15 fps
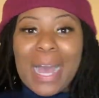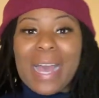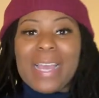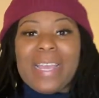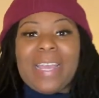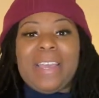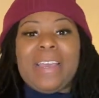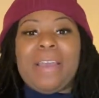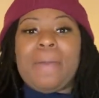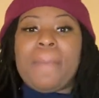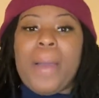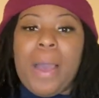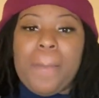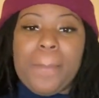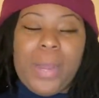I
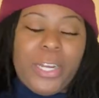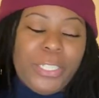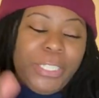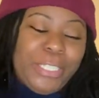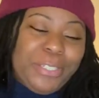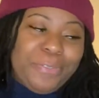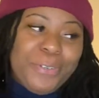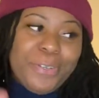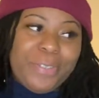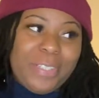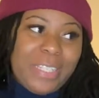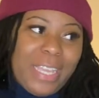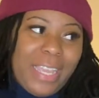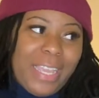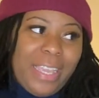am Marsha
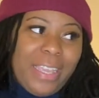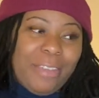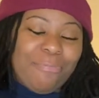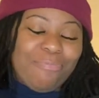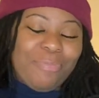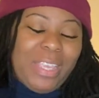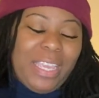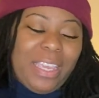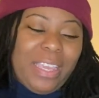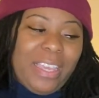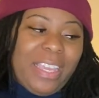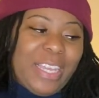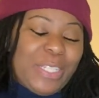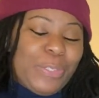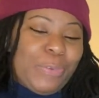Rose,
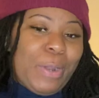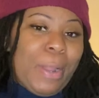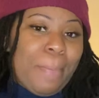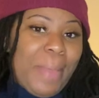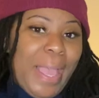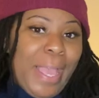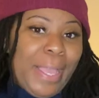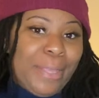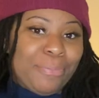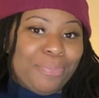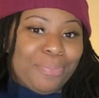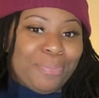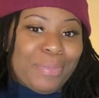and guess where I'm at?